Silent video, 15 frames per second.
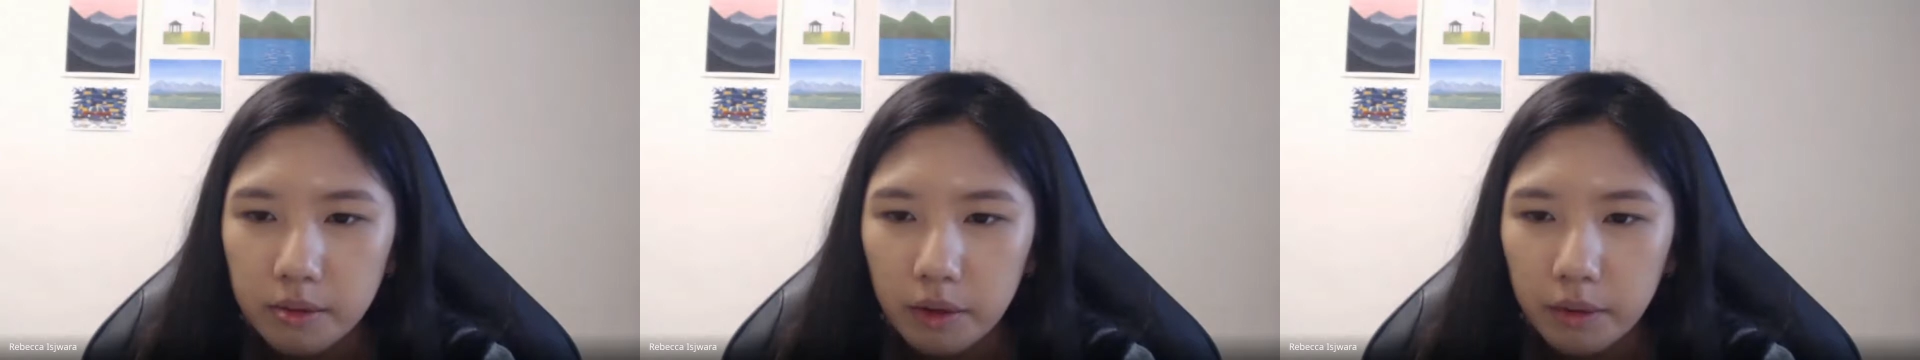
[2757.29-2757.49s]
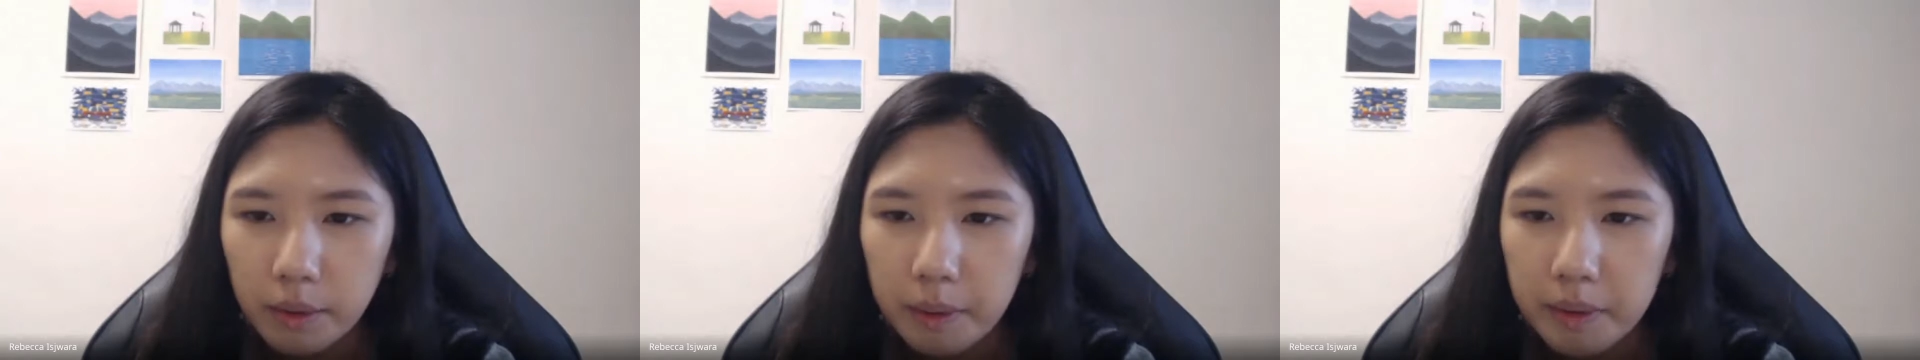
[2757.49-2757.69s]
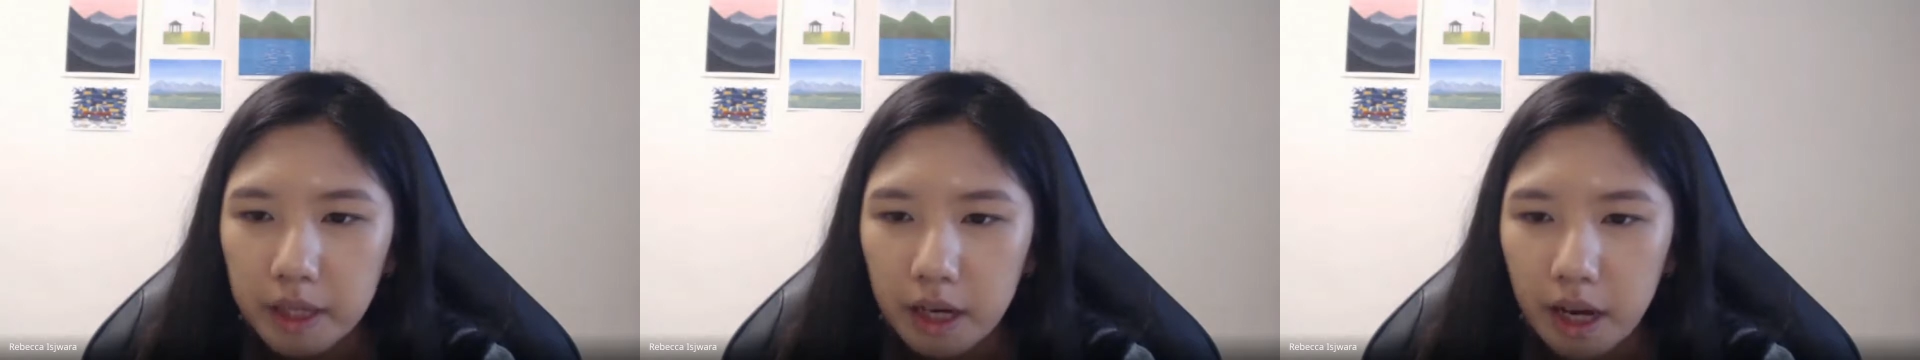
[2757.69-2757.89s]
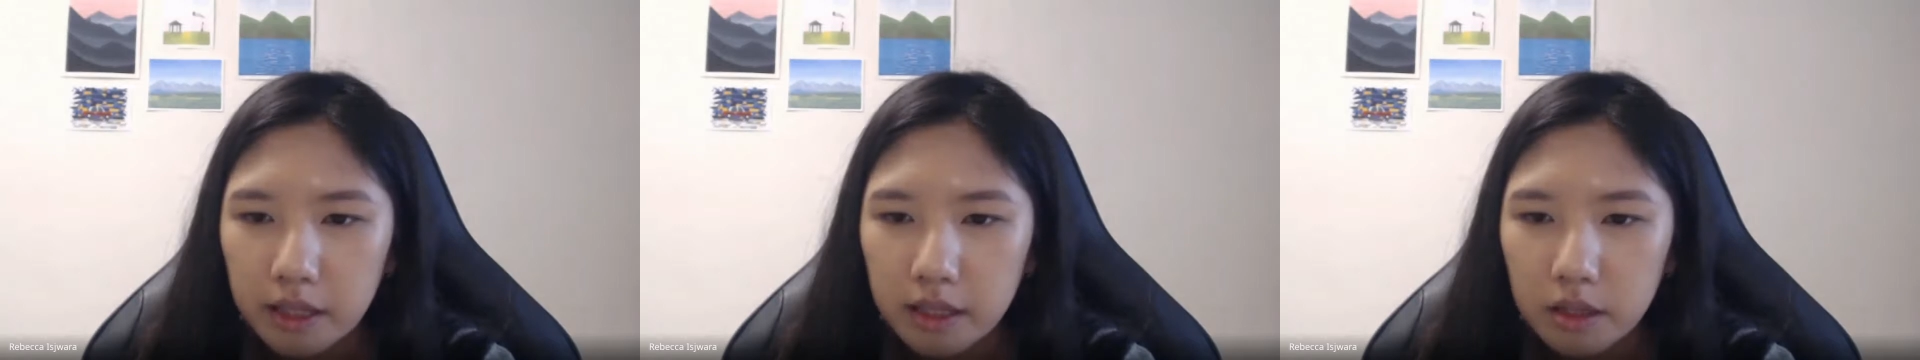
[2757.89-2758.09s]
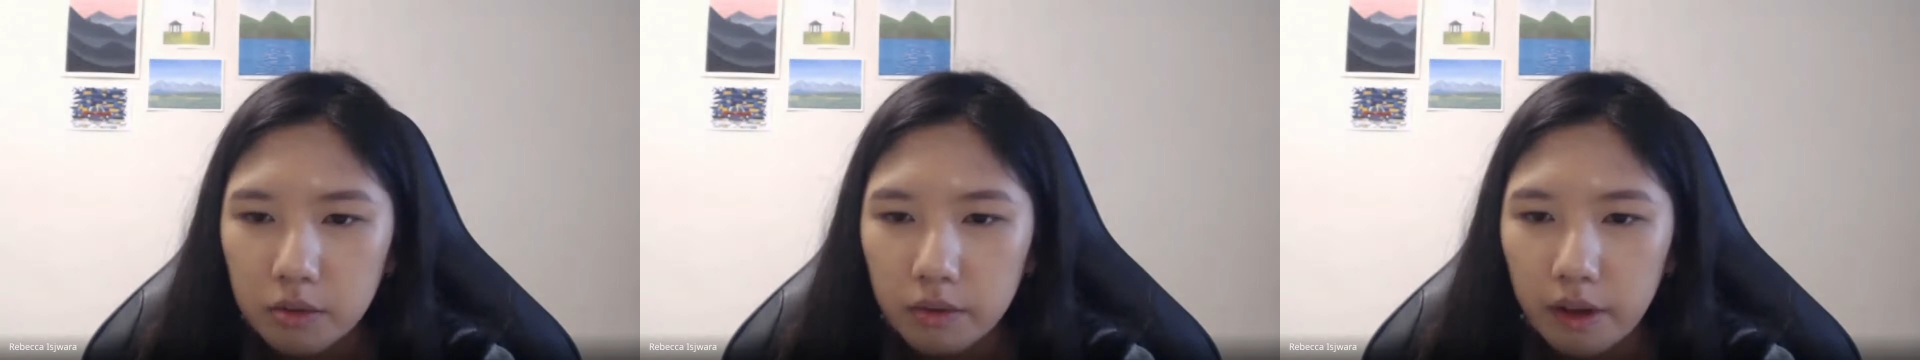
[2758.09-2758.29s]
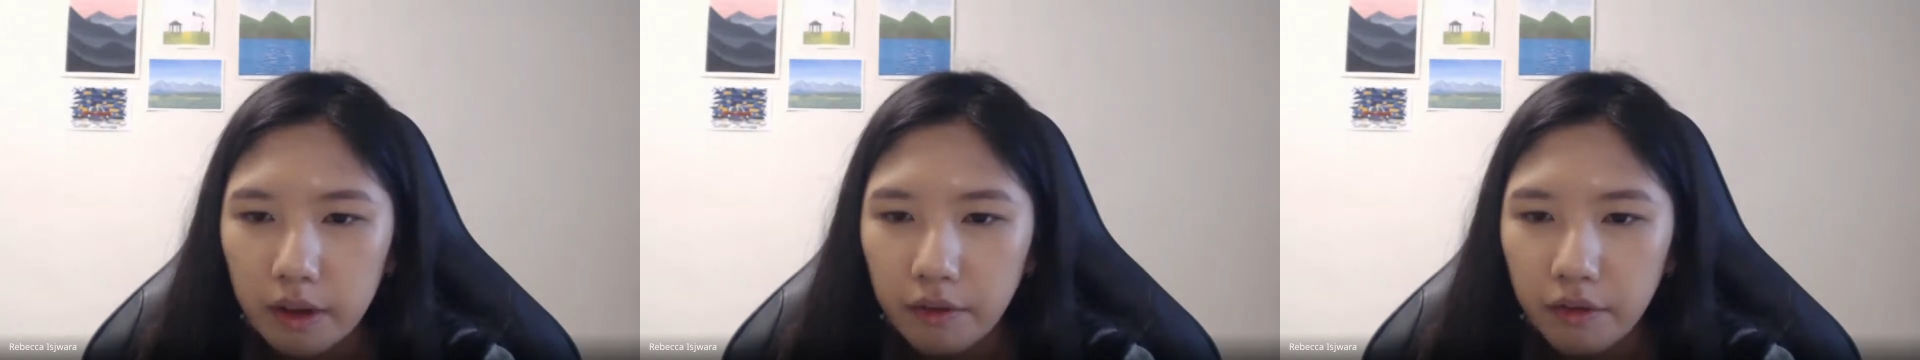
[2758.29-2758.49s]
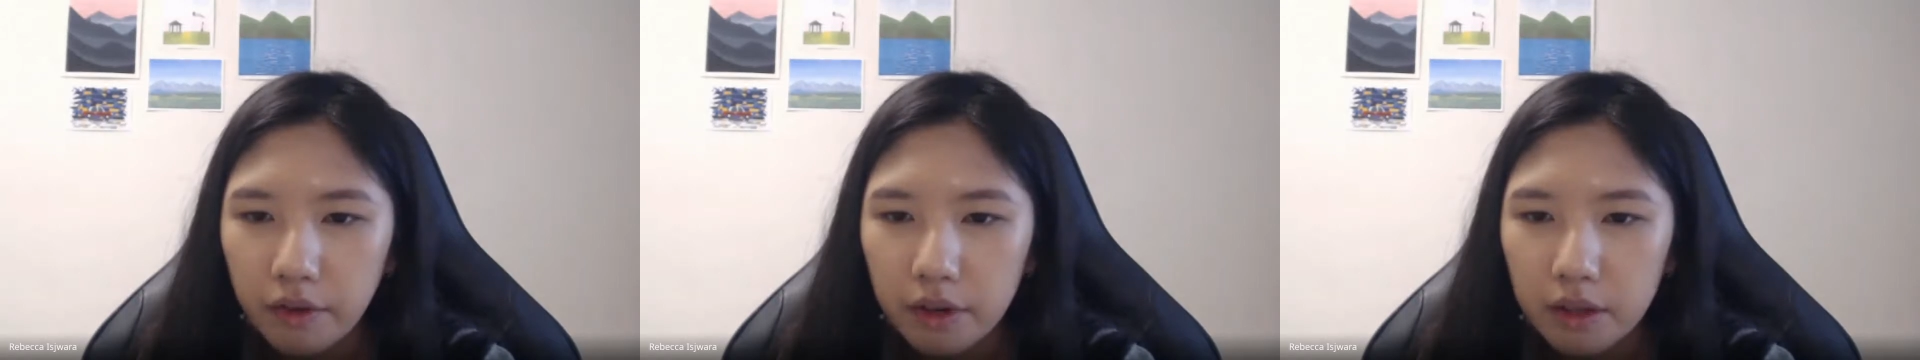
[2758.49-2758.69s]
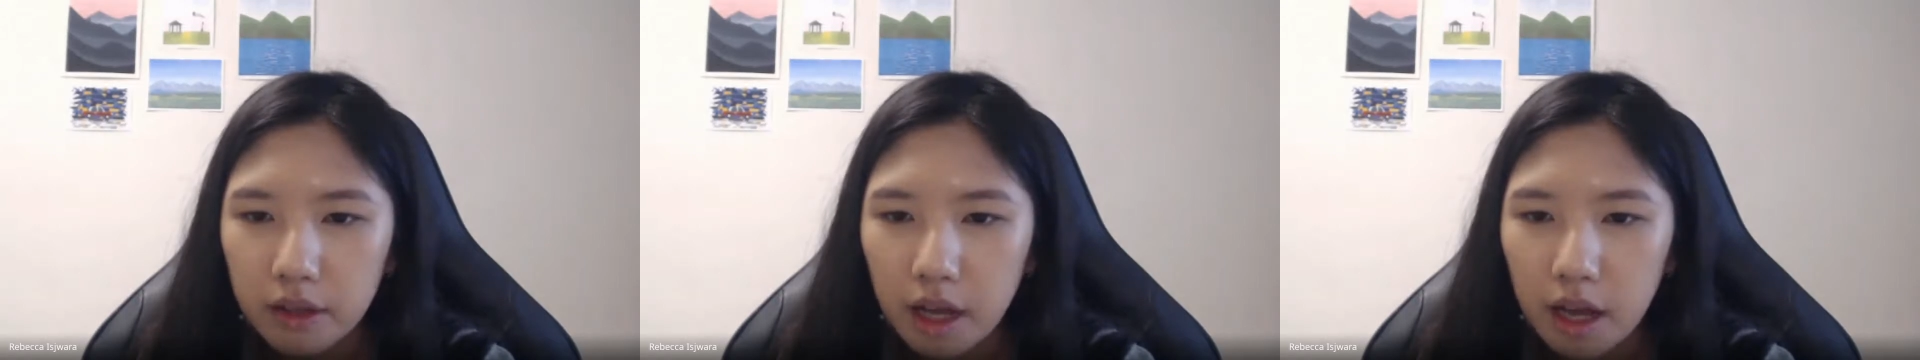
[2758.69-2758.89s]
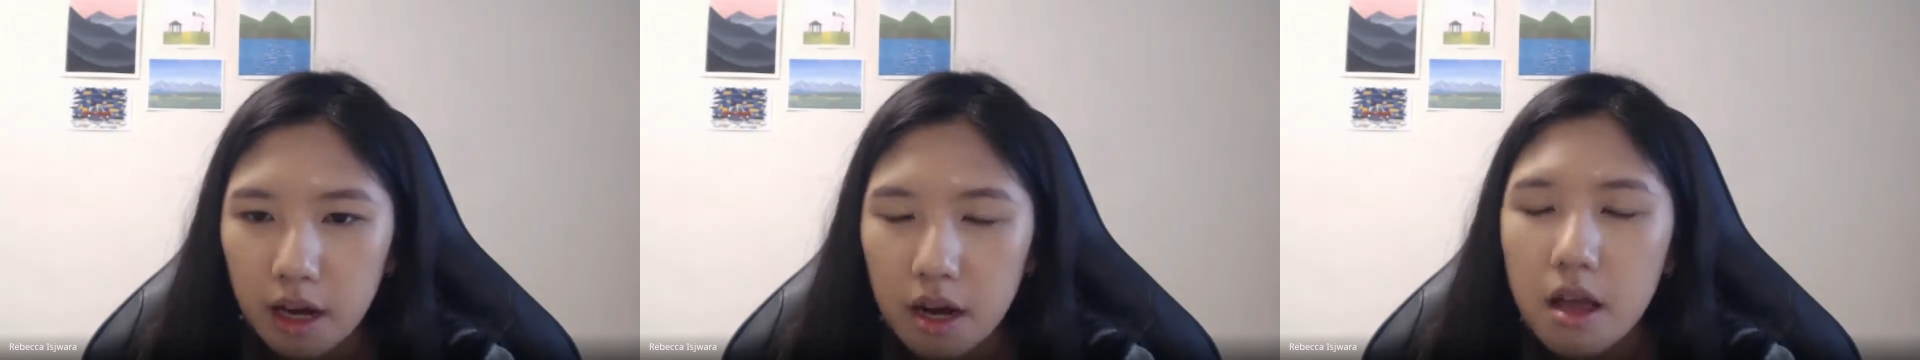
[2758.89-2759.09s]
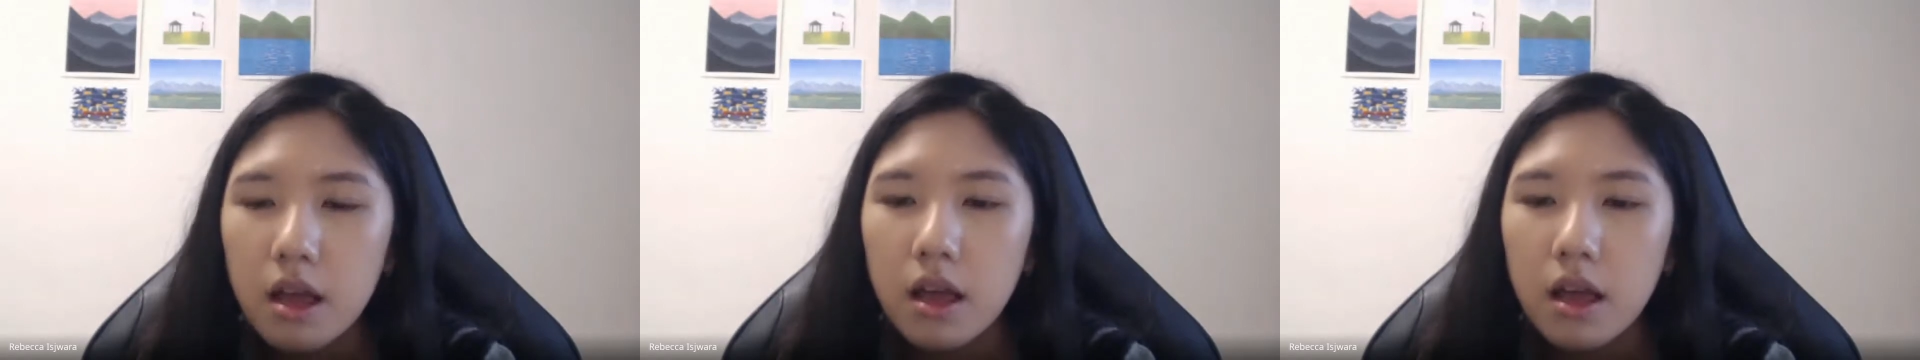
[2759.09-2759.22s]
What will be the nicest way for that?